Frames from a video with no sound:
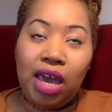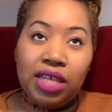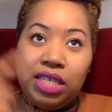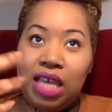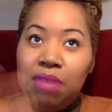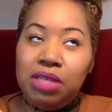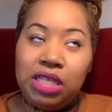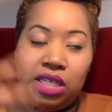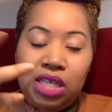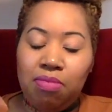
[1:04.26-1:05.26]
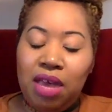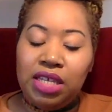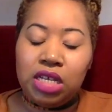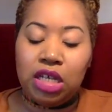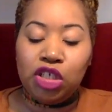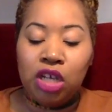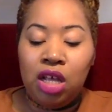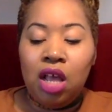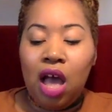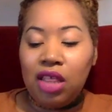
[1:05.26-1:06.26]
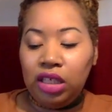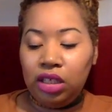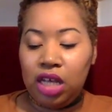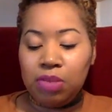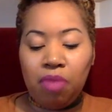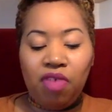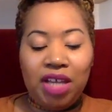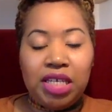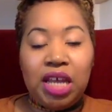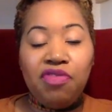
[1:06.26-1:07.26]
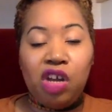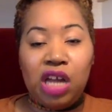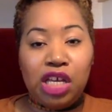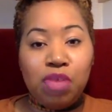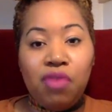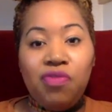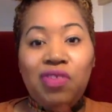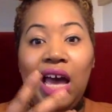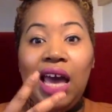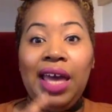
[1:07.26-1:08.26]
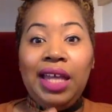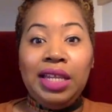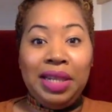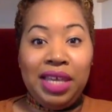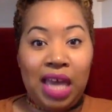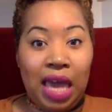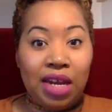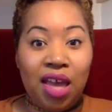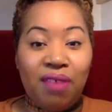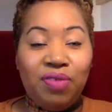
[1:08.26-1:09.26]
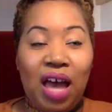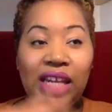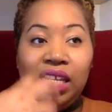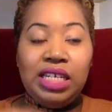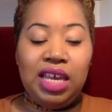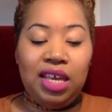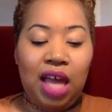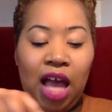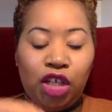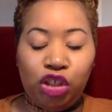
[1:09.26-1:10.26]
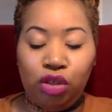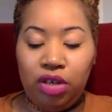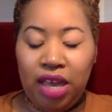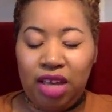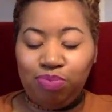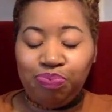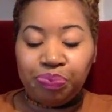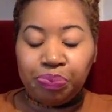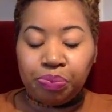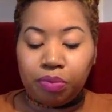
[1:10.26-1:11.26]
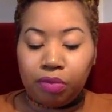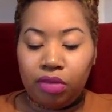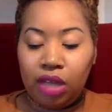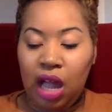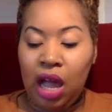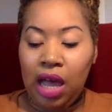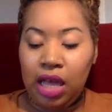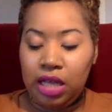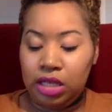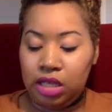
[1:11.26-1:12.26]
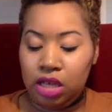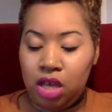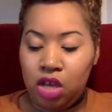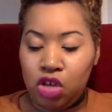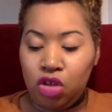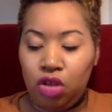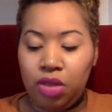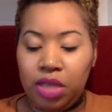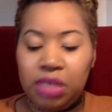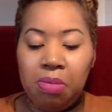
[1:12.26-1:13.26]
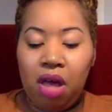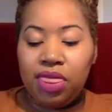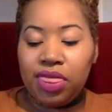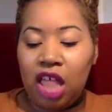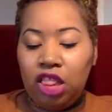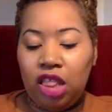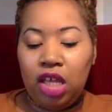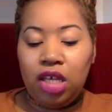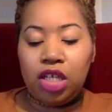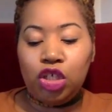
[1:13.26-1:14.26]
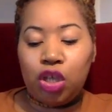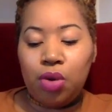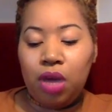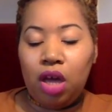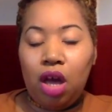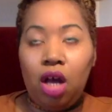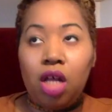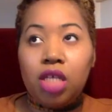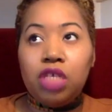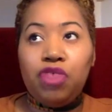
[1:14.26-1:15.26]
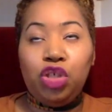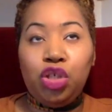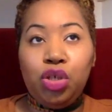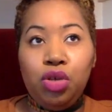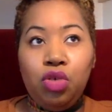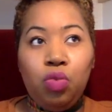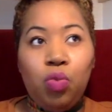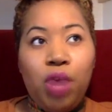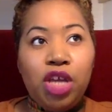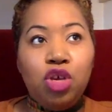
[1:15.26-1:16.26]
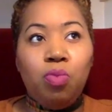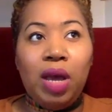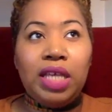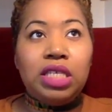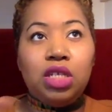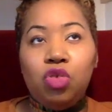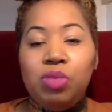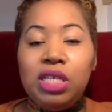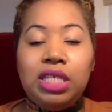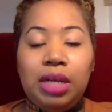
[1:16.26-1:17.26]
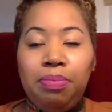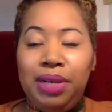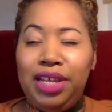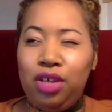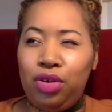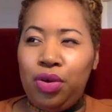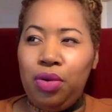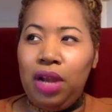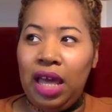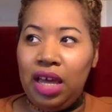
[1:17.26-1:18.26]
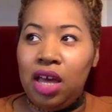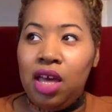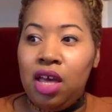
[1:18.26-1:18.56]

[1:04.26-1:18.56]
here's the same message, the same message. I think last month I said I felt like you were finally getting it, finally taking action on it. And, you know, this month, I think it's showing us for June where you might still be stumbling, you know, like,